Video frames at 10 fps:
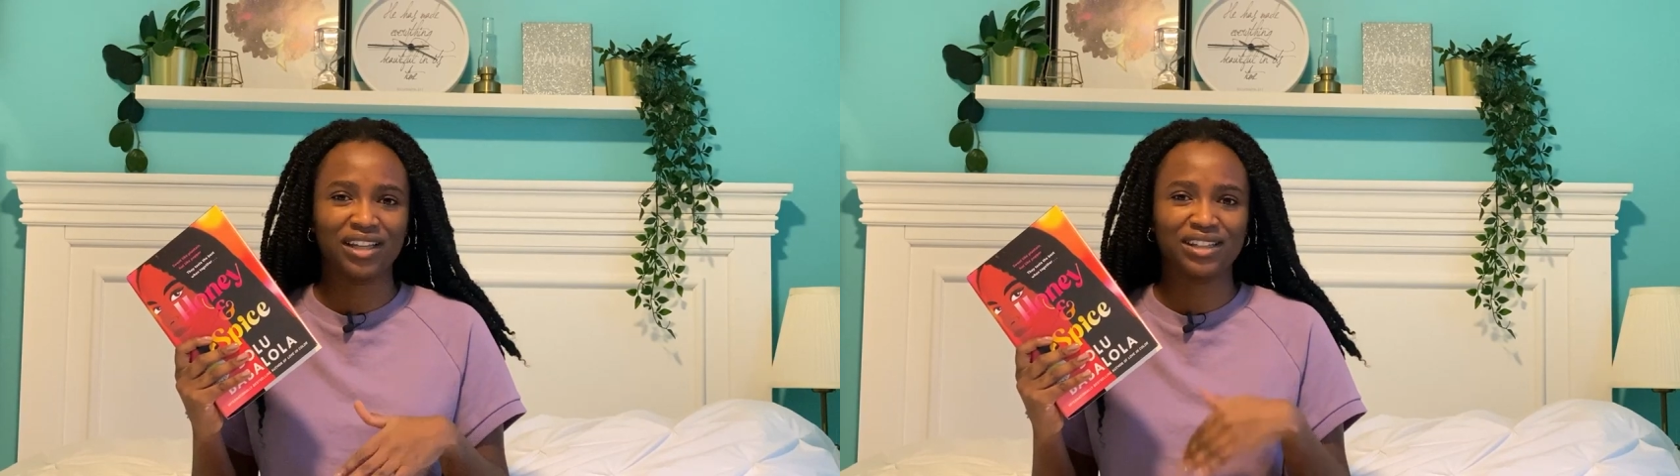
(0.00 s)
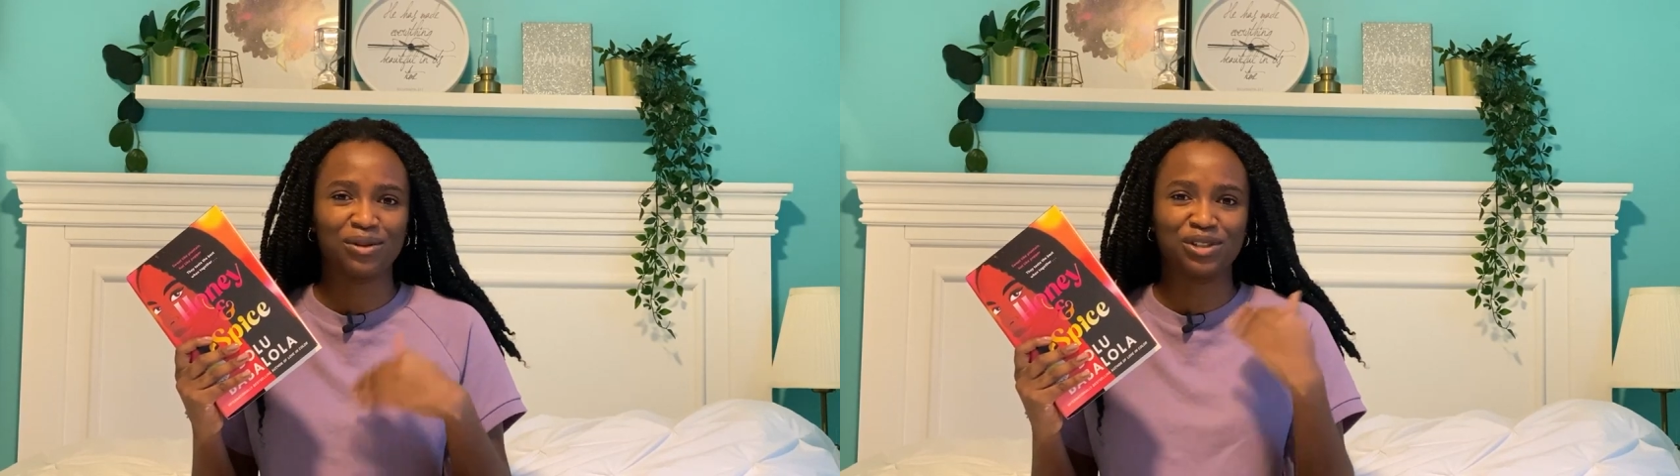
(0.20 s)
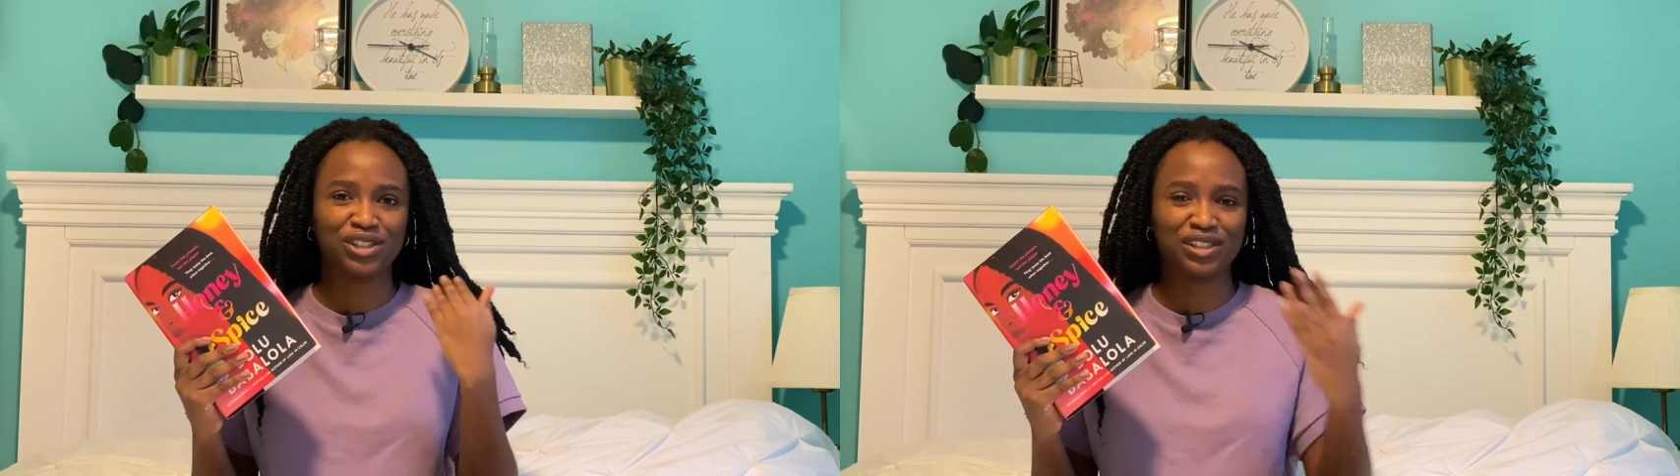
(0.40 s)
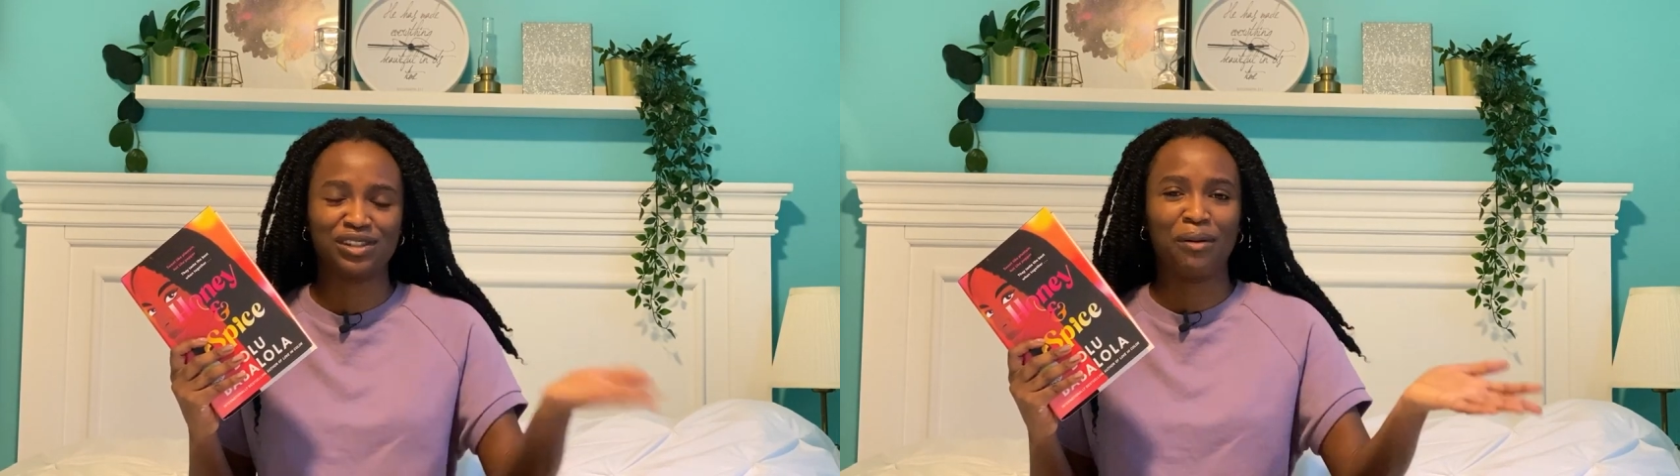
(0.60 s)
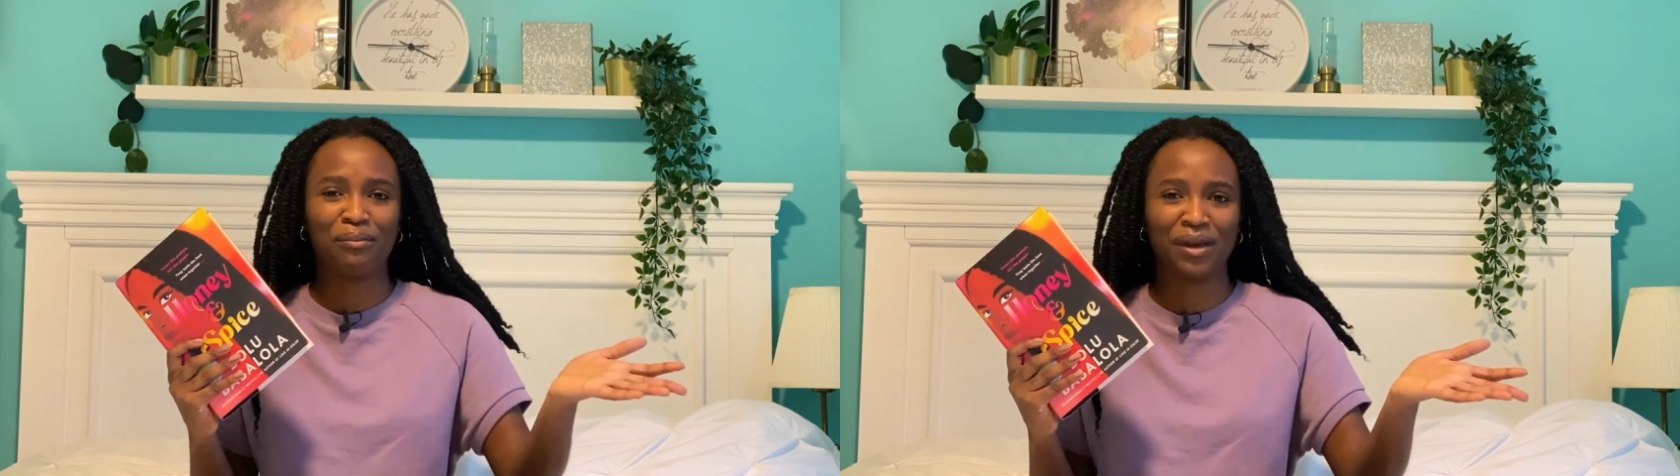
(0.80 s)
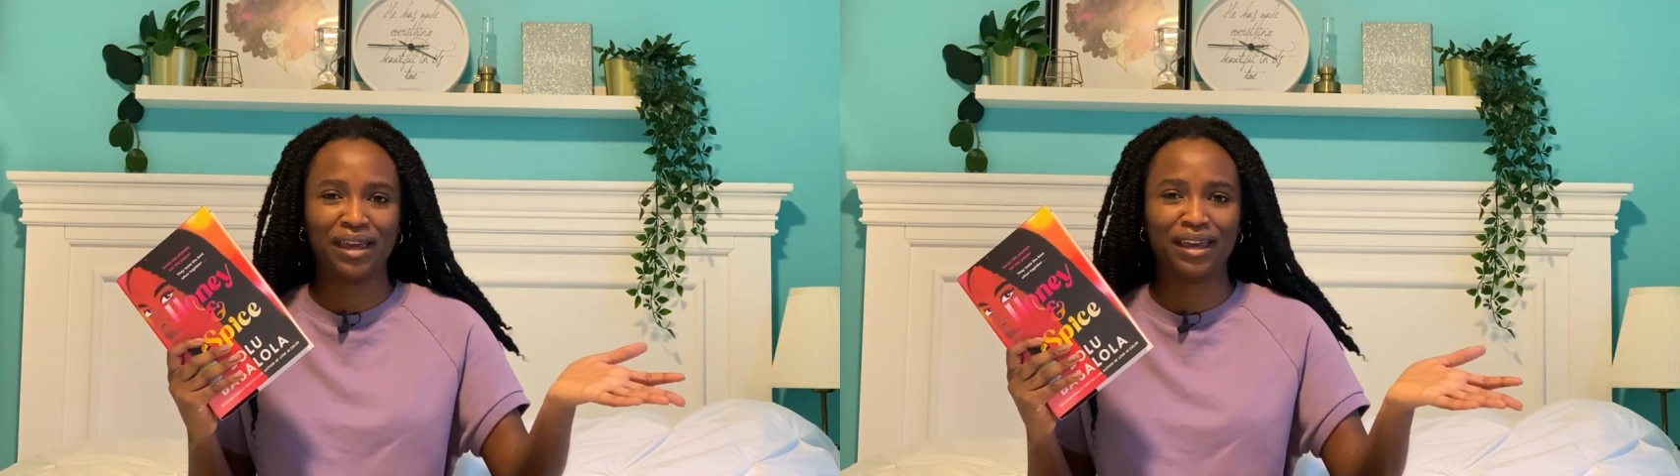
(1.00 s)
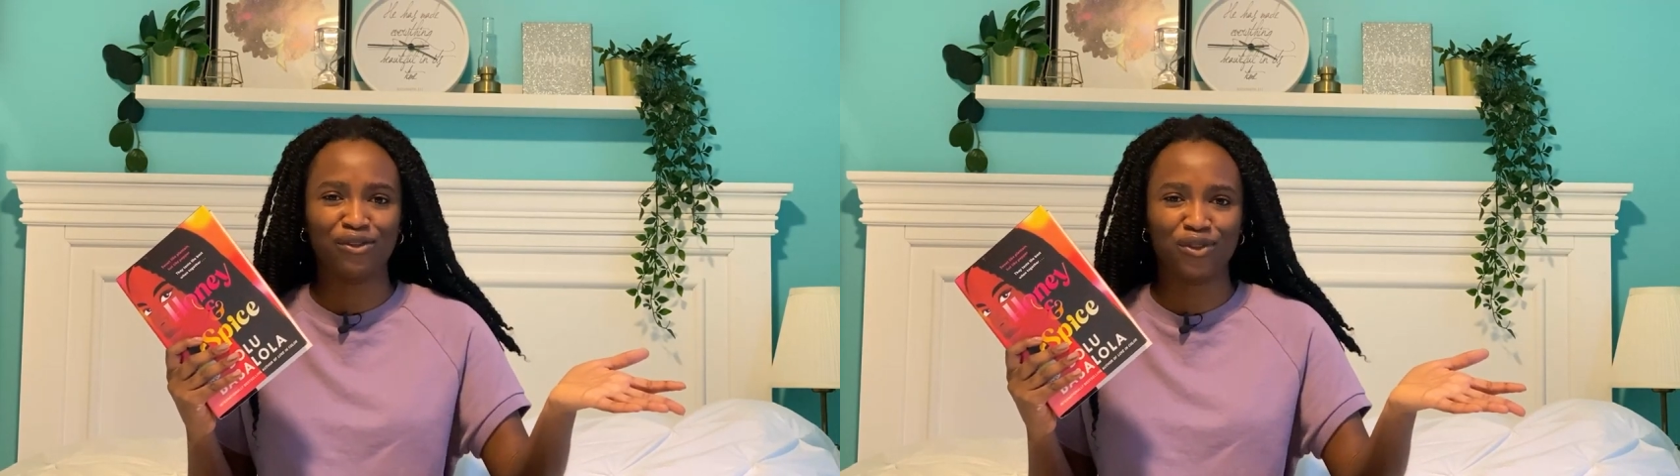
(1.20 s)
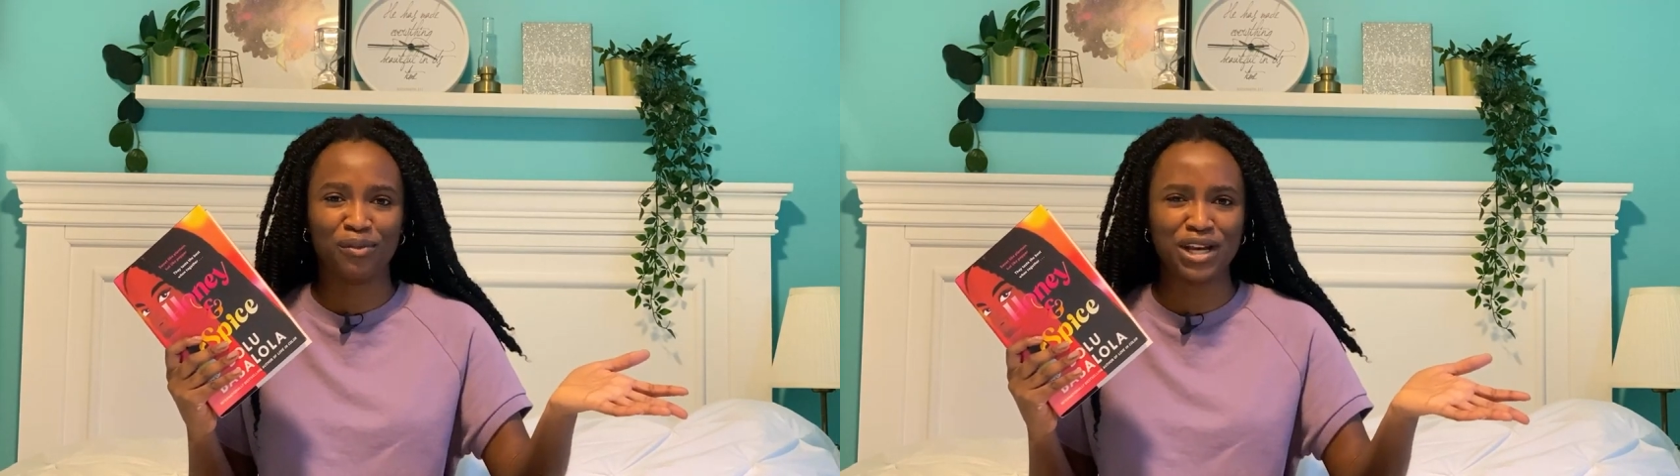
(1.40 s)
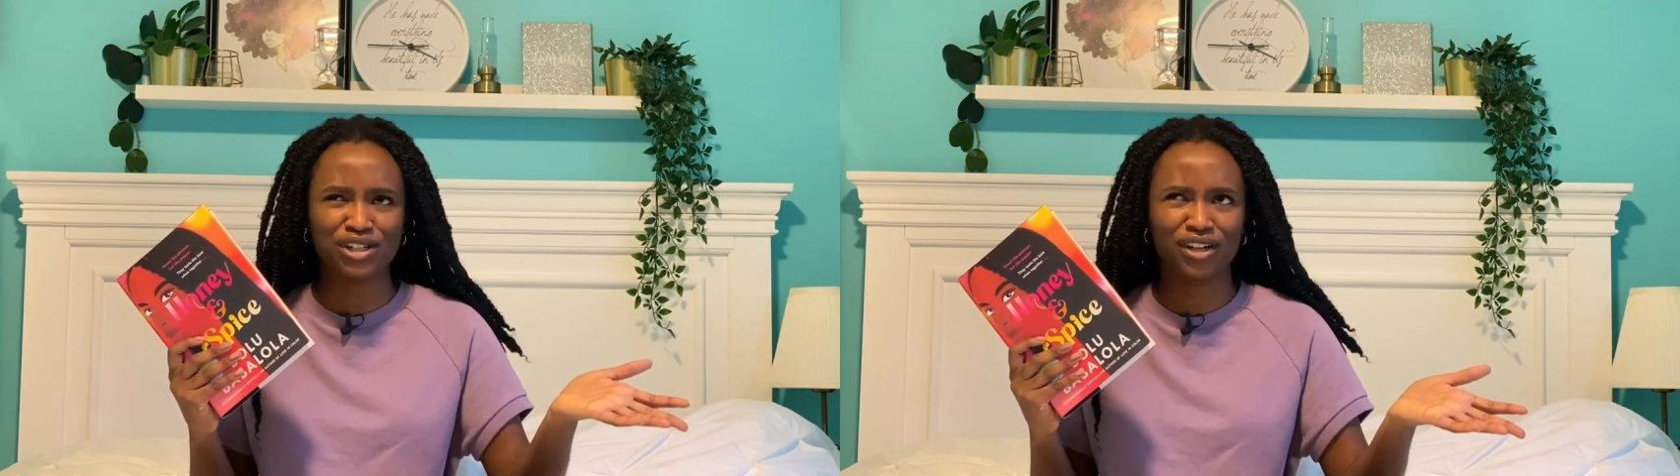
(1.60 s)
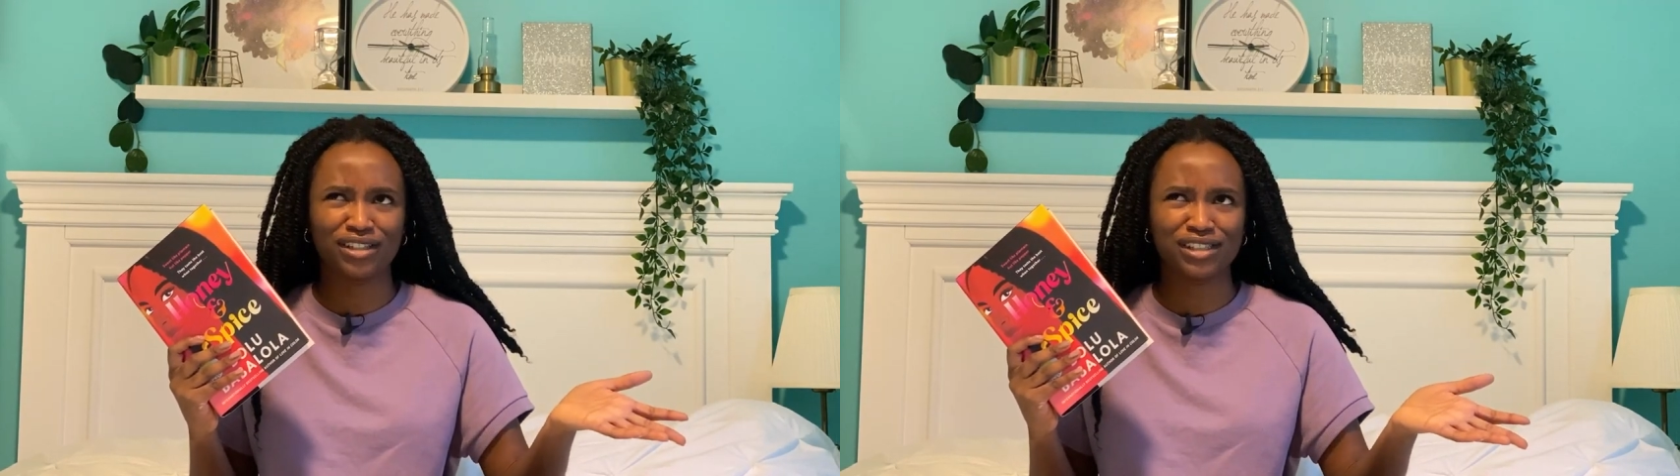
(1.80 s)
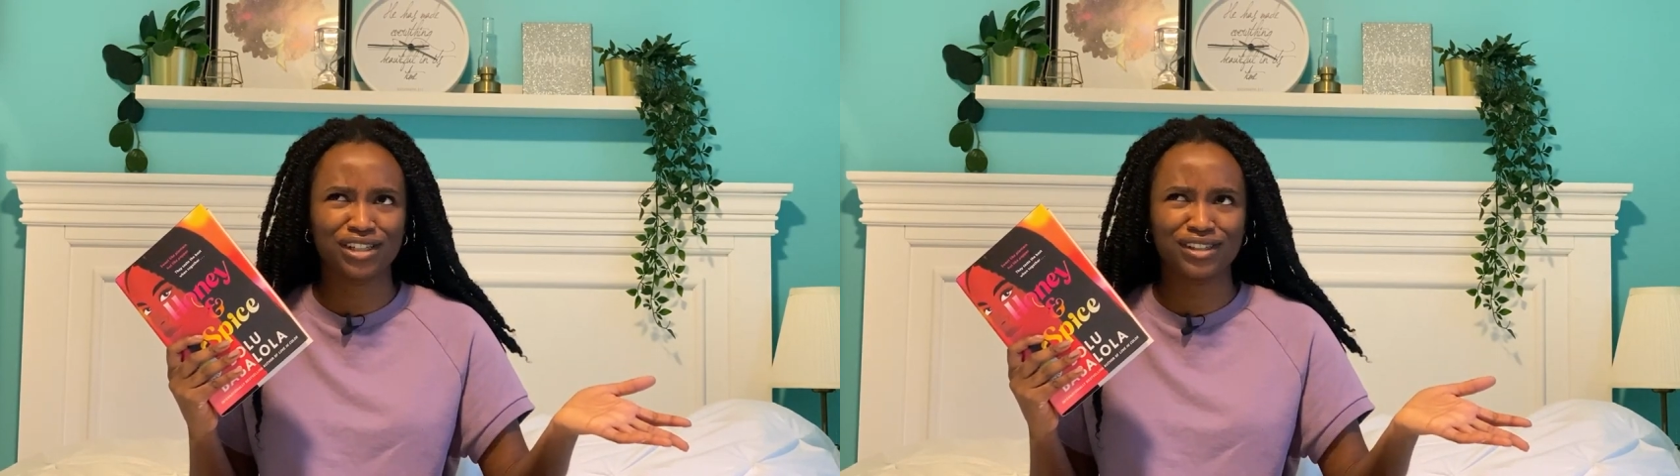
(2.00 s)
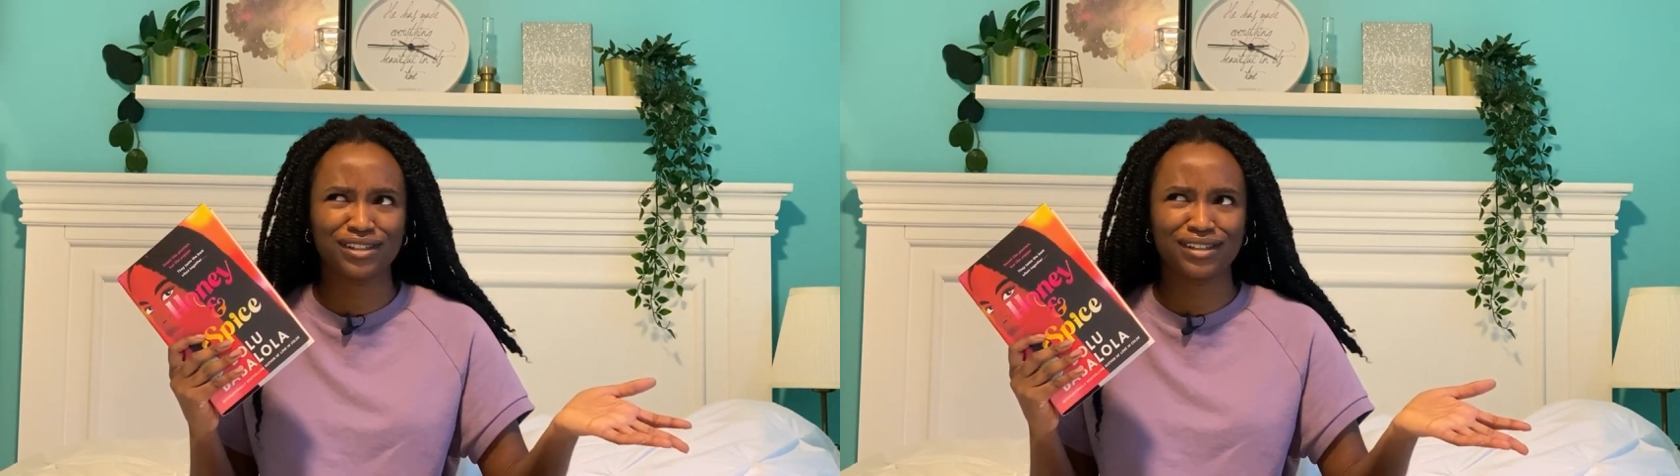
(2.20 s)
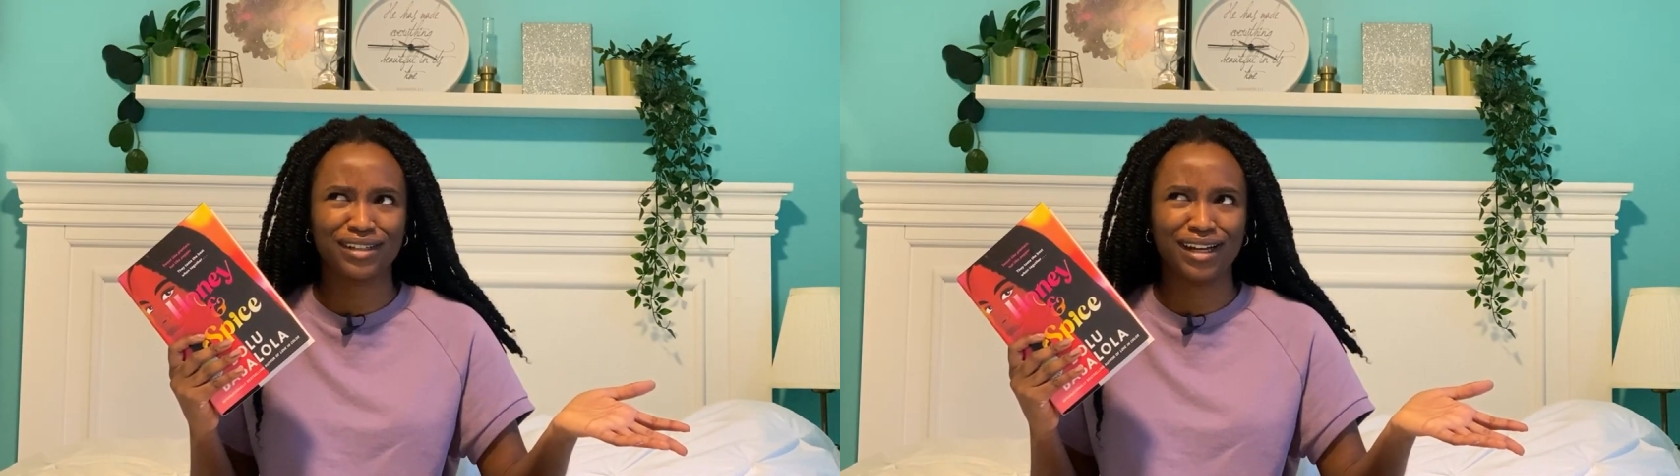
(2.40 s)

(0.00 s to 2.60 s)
like they were just dumping information on each other,